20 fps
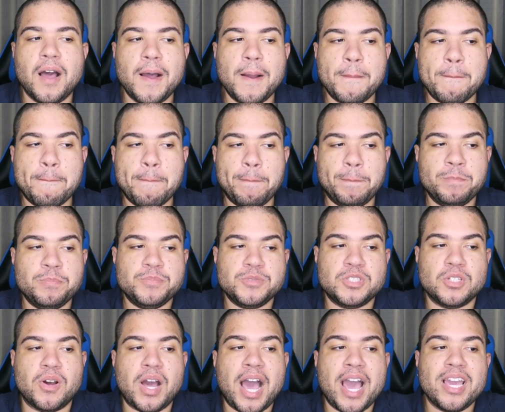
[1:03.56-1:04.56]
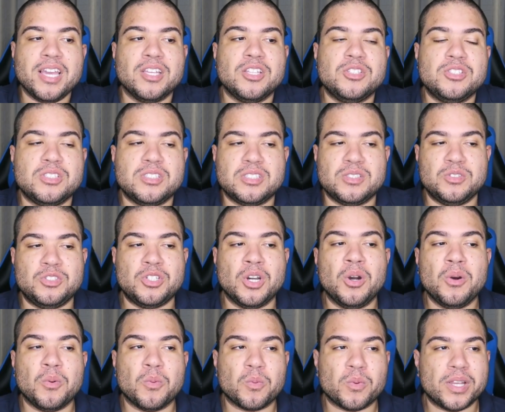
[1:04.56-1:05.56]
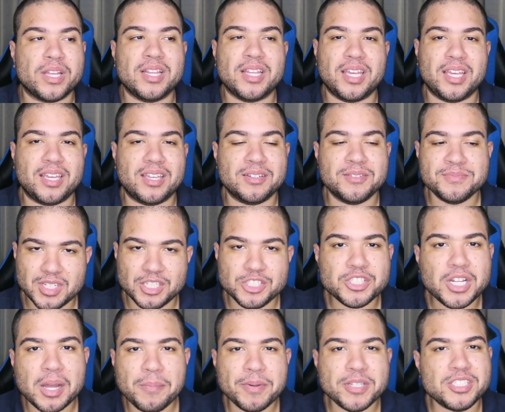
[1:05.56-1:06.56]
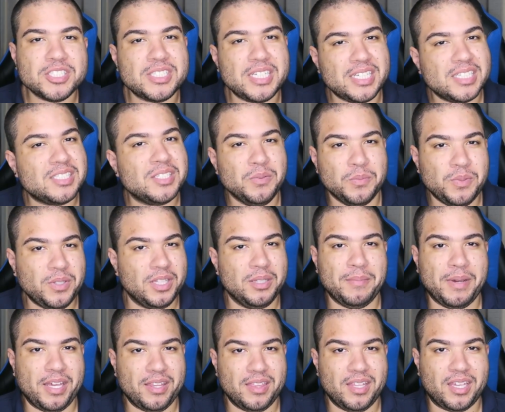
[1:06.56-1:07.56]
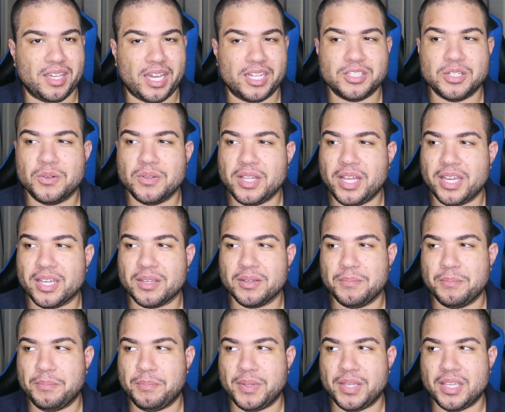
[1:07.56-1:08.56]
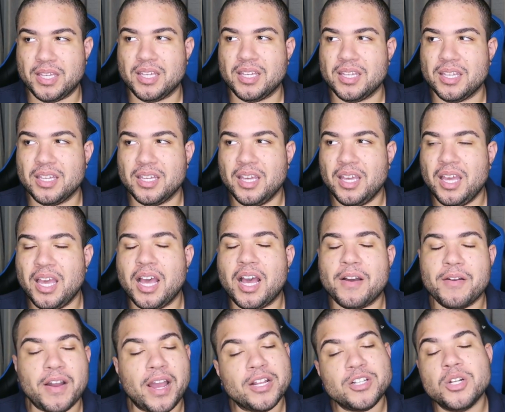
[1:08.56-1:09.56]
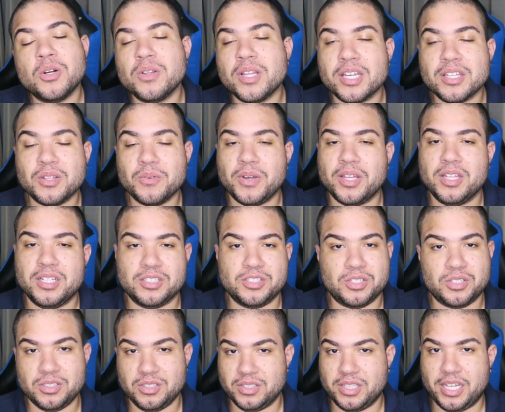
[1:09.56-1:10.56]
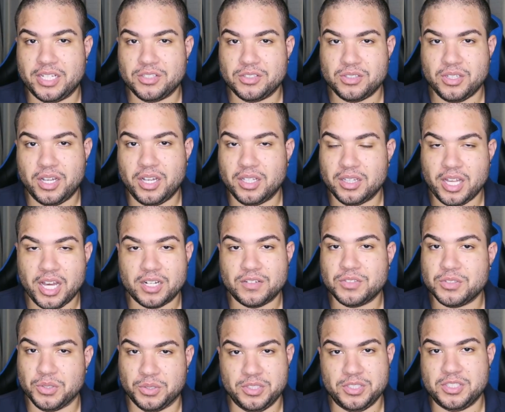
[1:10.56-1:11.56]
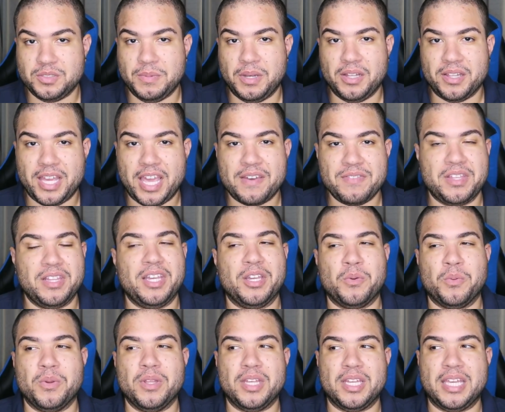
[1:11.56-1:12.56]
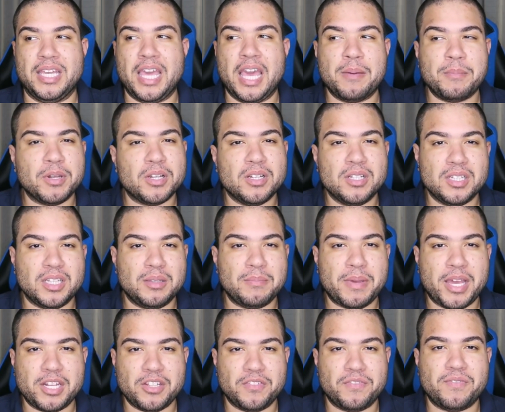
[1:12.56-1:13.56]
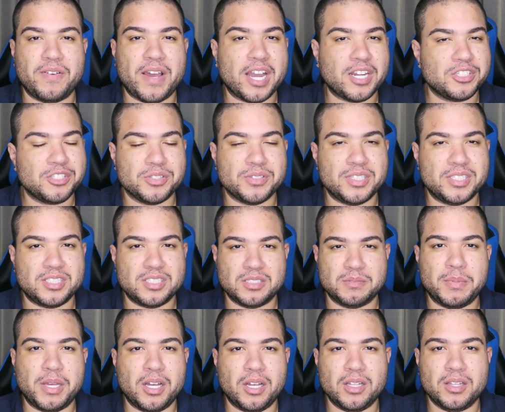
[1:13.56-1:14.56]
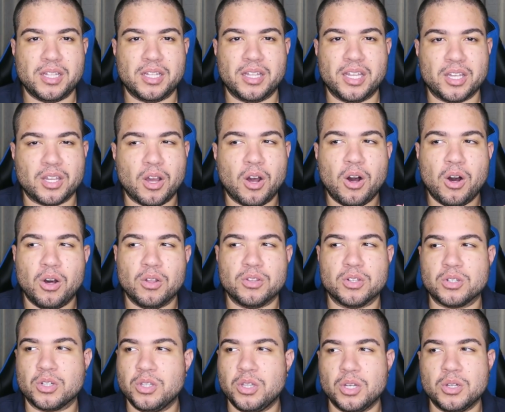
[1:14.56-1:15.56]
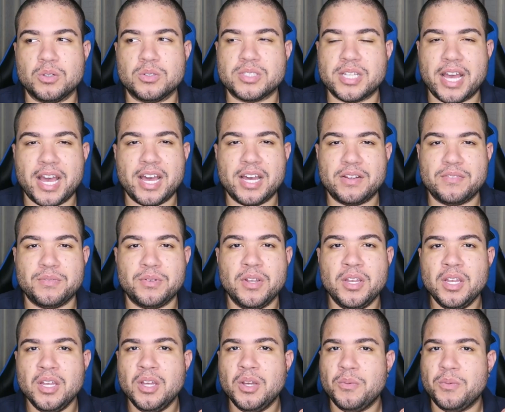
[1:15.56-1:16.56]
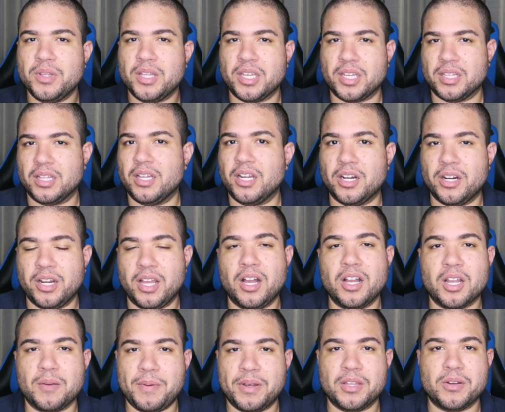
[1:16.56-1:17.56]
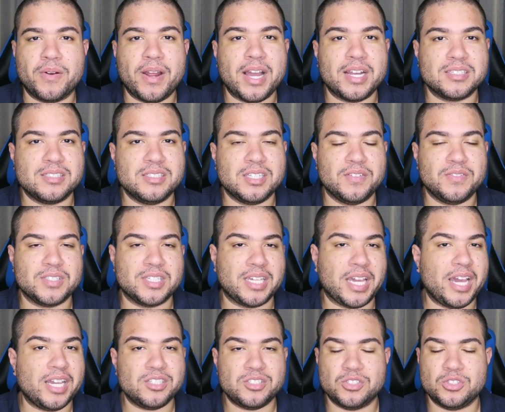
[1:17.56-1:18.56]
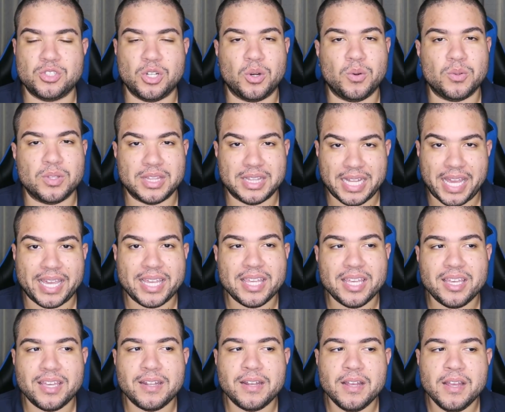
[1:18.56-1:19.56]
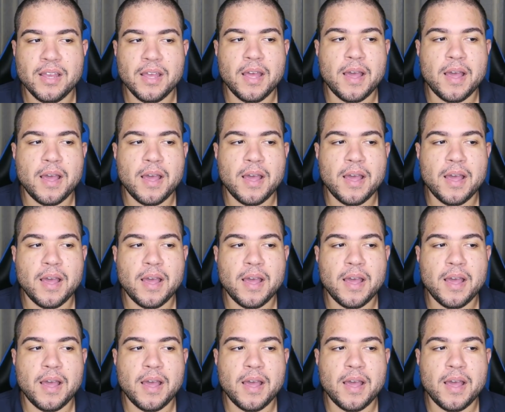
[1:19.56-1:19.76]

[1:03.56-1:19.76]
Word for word: Um, so I. don't really, shopping just isn't really my thing. I don't like being, I, I don't like the way that that a lot of stores smell. They have that like really chemically manufacturing smell that like all the clothes have when they are hung up on the racks and stuff. It's like, I just don't like it.